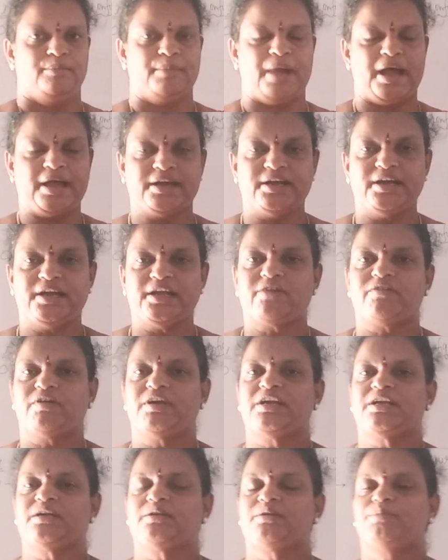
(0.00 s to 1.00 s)
Magnetic
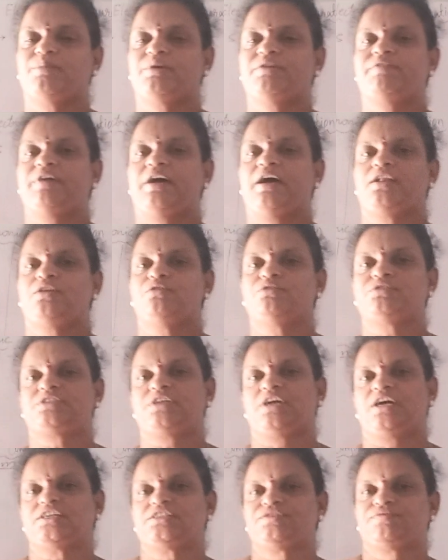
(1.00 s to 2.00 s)
quantum number value
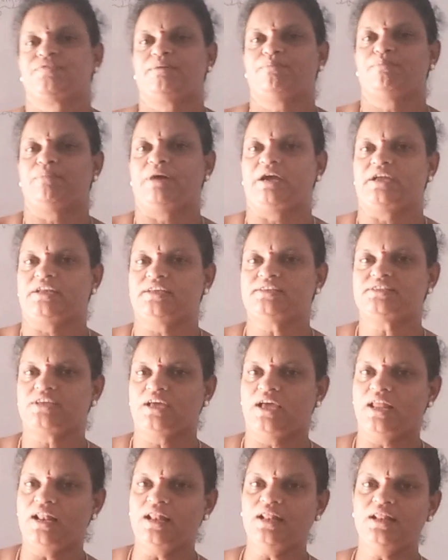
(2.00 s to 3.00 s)
starts from minus
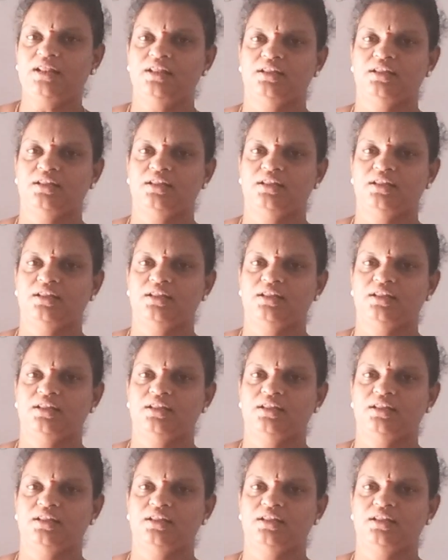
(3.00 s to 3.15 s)
L,